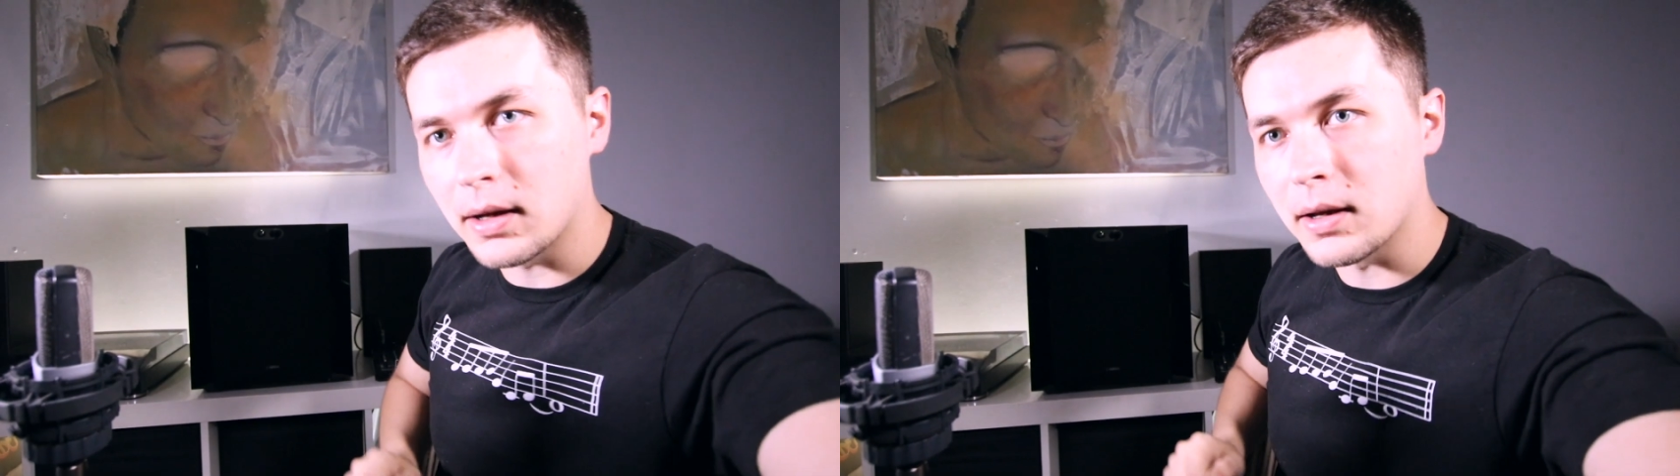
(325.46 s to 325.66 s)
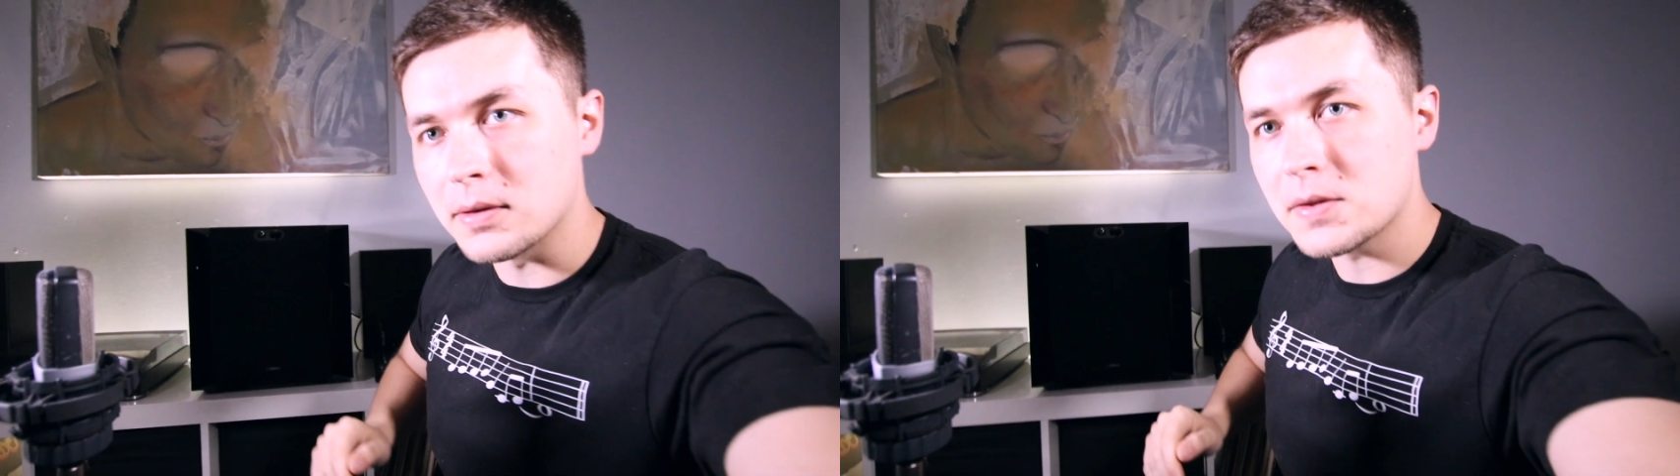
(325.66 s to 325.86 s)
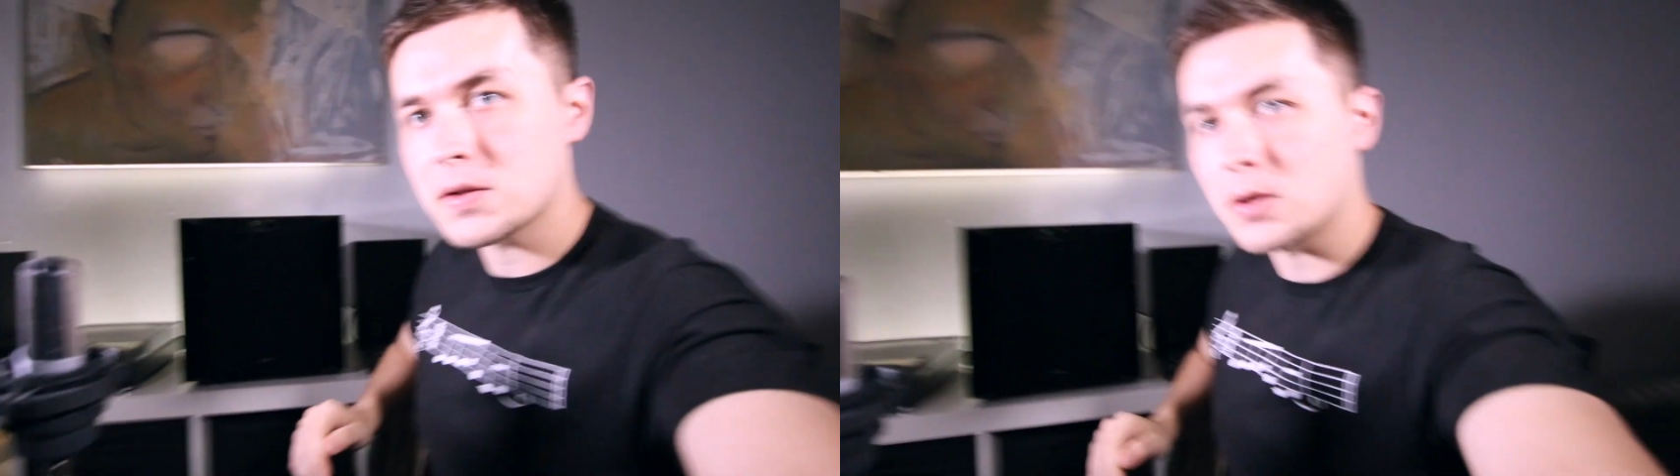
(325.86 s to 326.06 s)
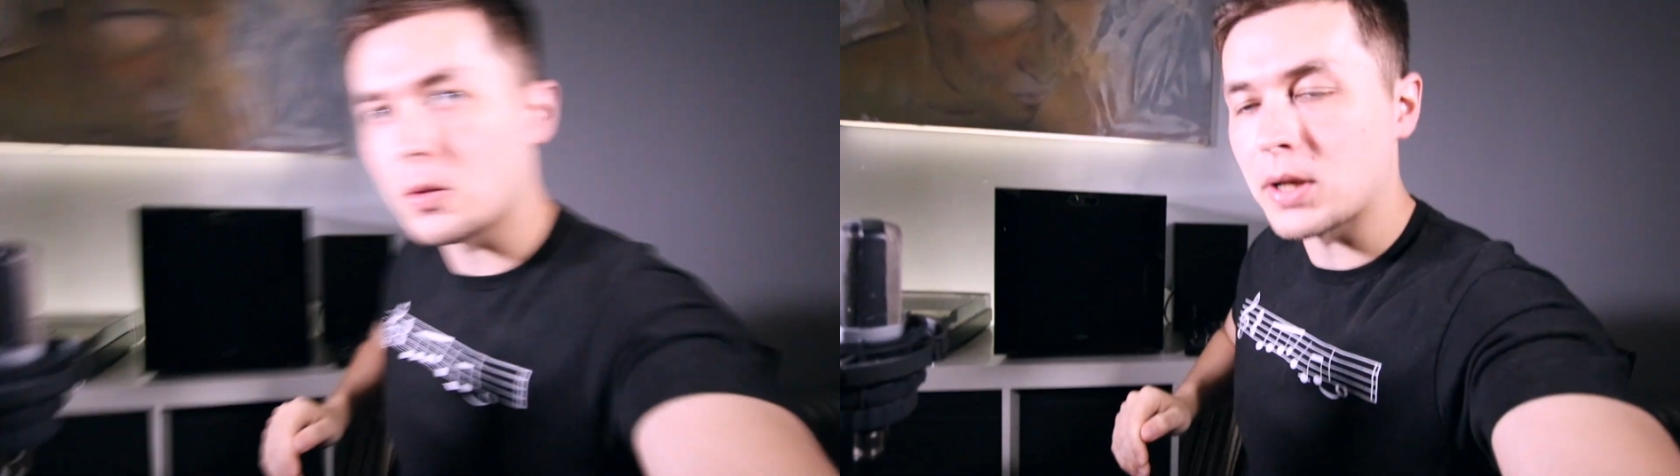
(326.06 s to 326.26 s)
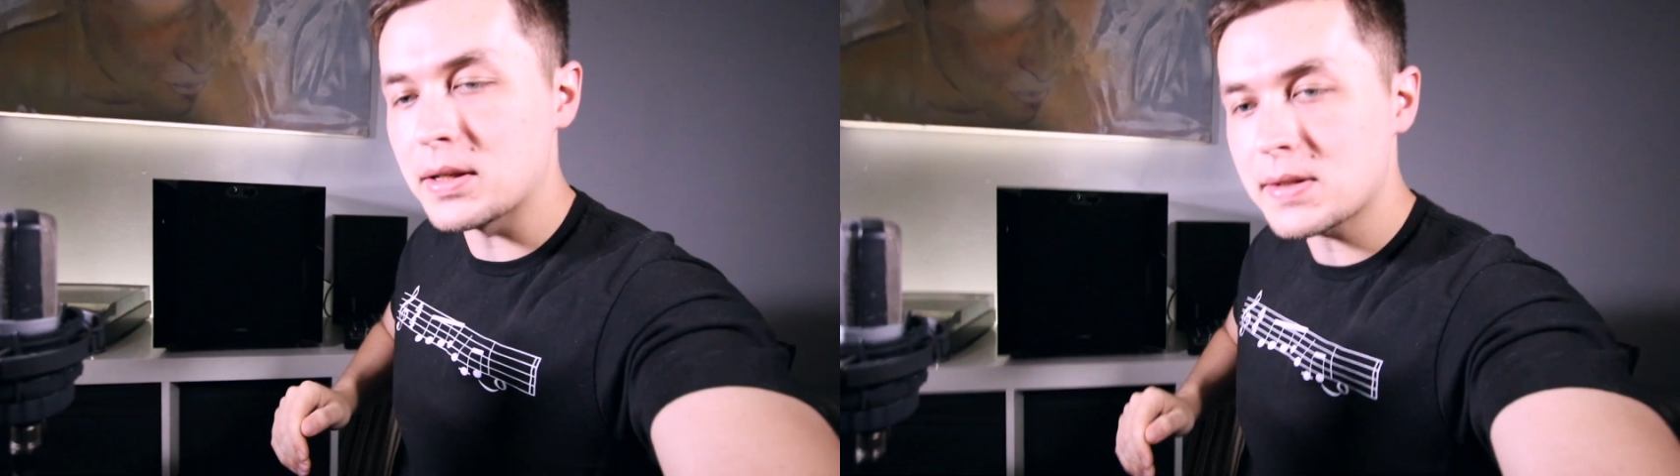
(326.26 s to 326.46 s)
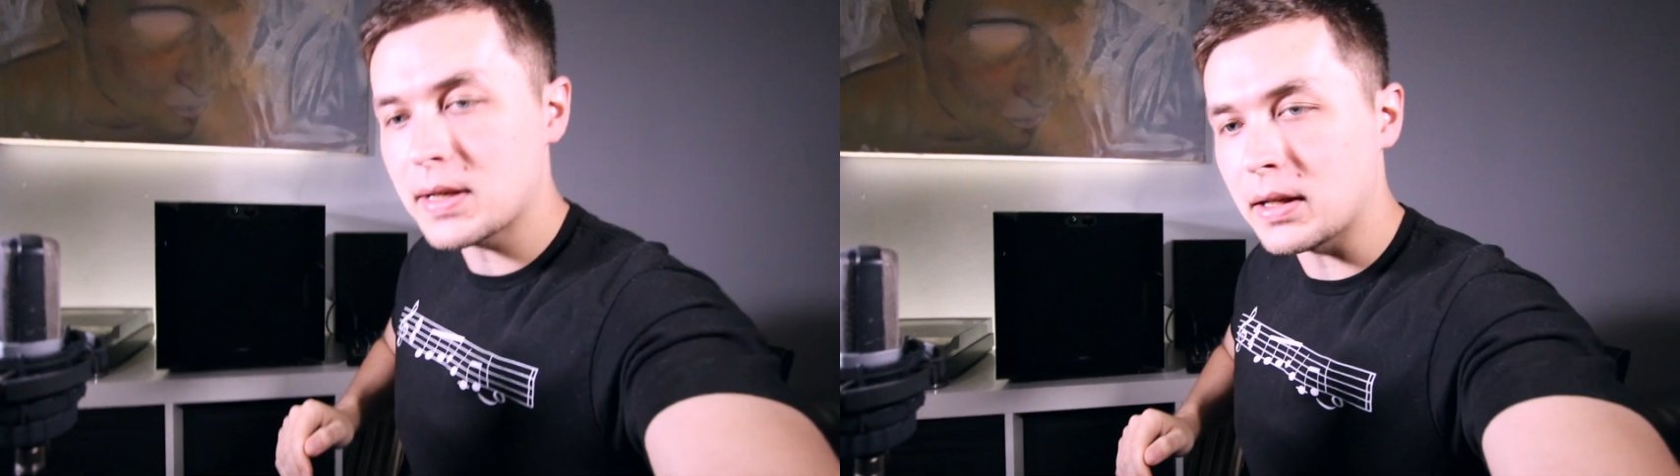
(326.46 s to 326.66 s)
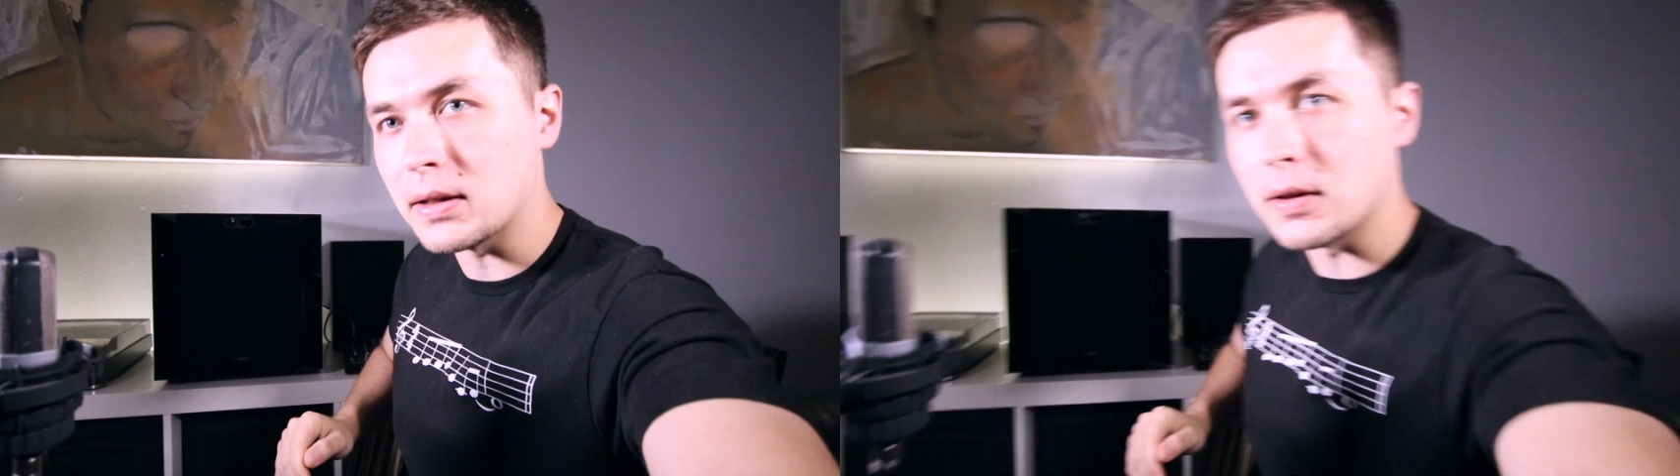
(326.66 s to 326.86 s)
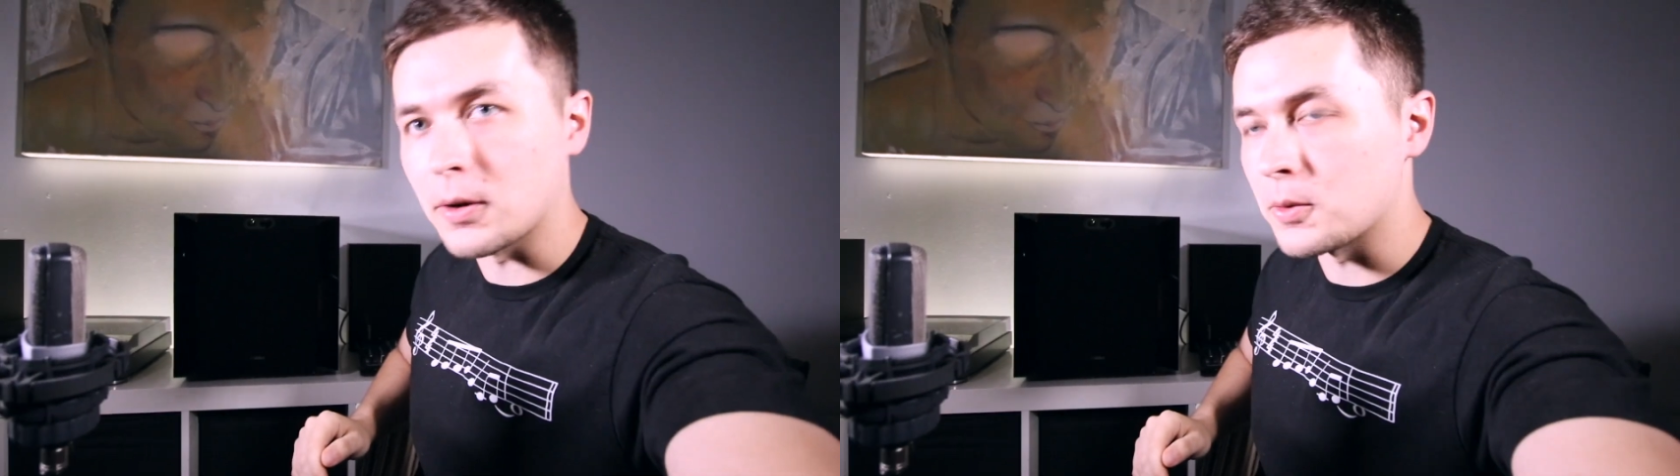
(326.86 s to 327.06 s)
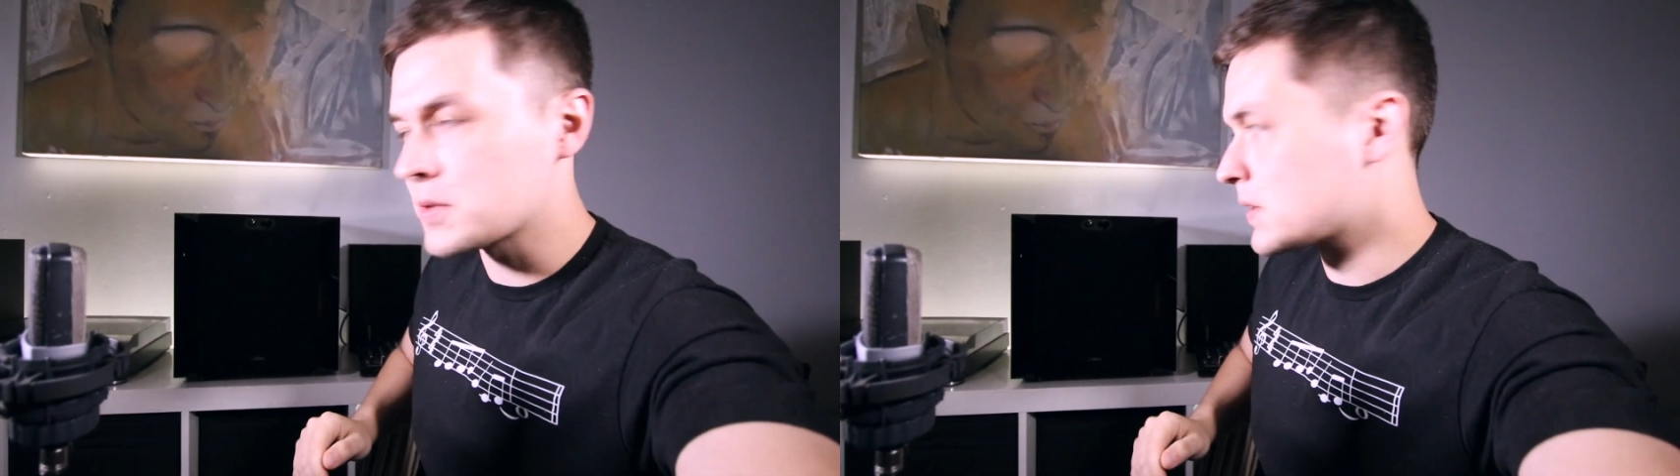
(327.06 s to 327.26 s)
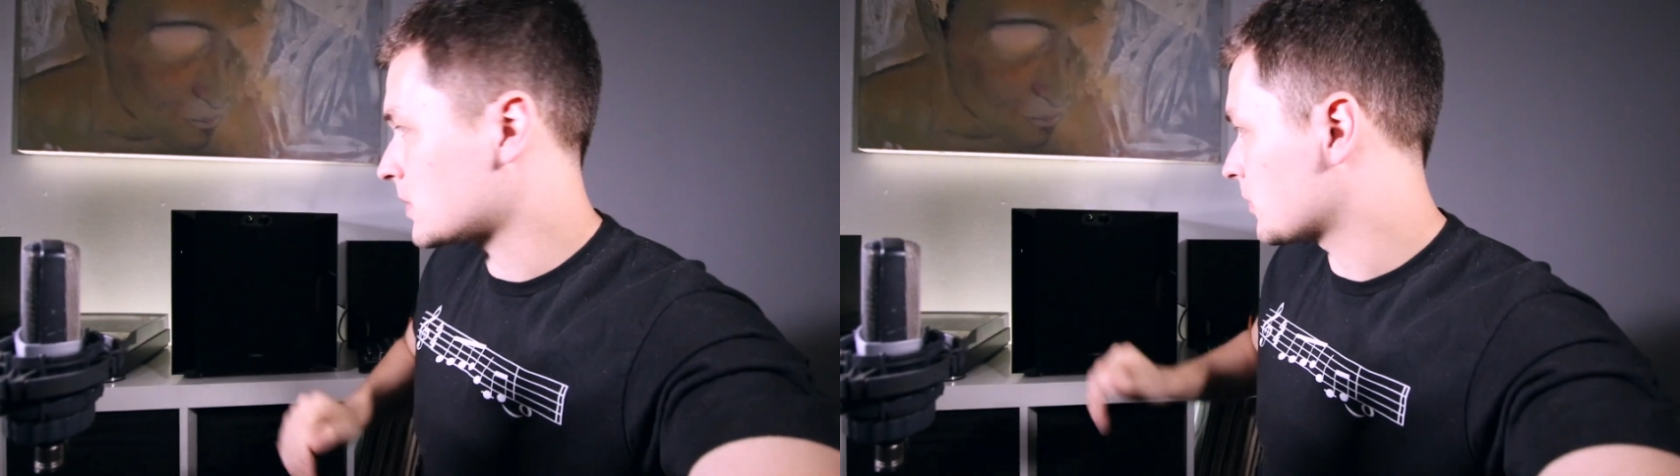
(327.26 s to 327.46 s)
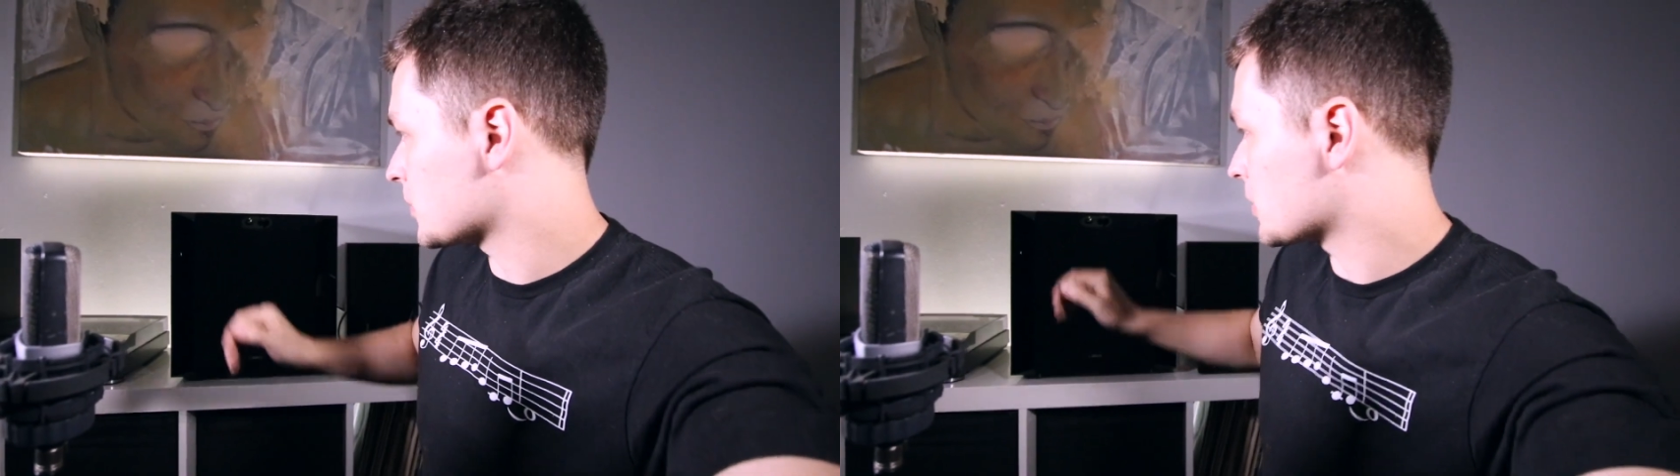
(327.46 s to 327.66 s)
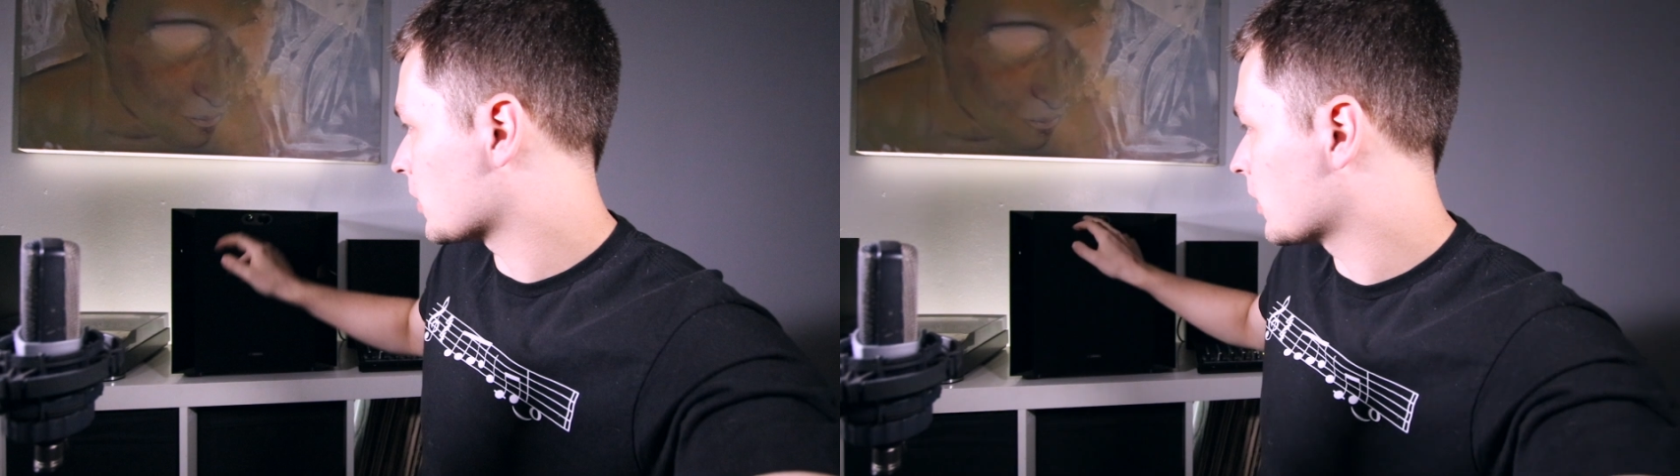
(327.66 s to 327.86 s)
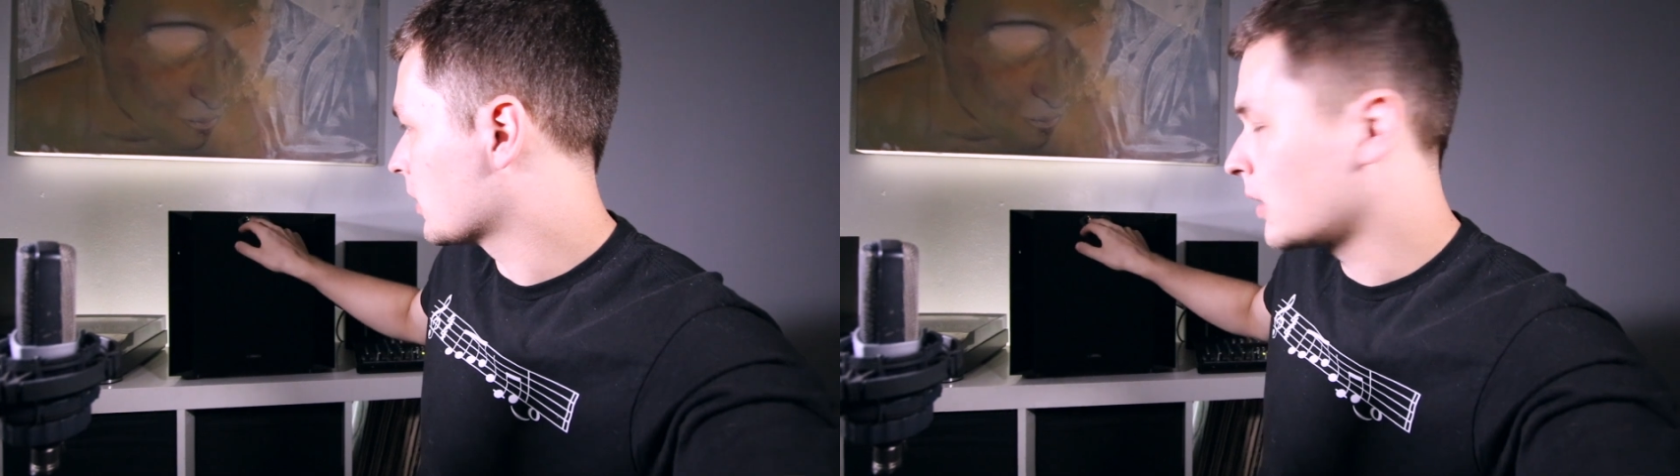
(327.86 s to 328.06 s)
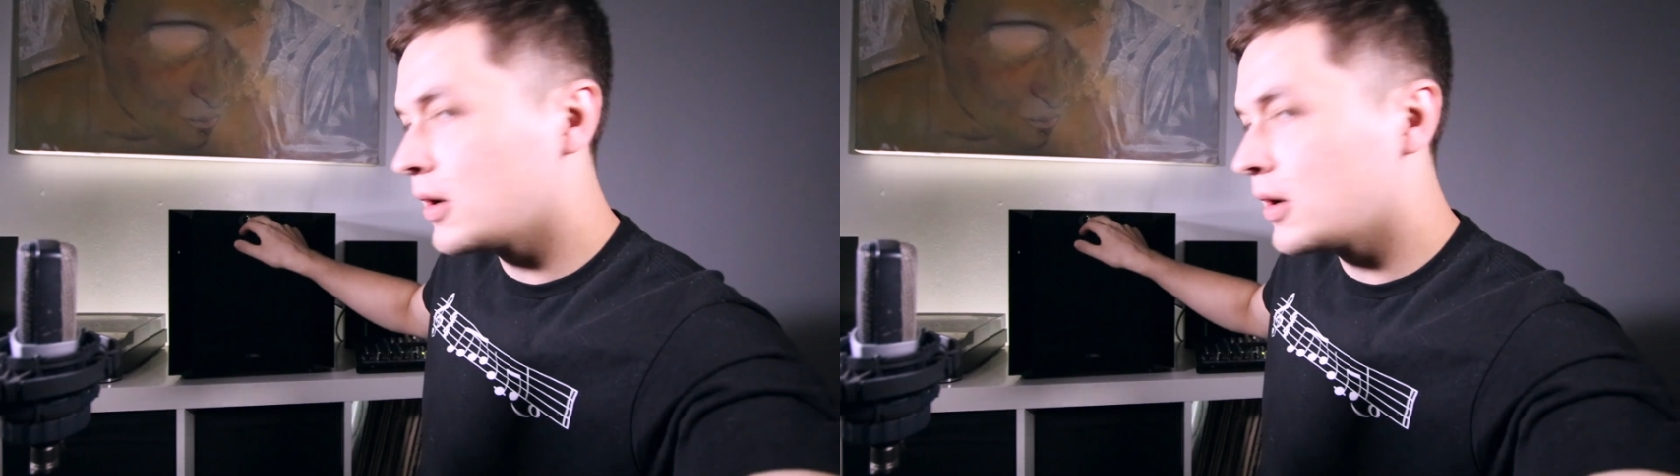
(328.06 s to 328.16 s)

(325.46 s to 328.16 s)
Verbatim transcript: So I didn't see any ghosts for sure,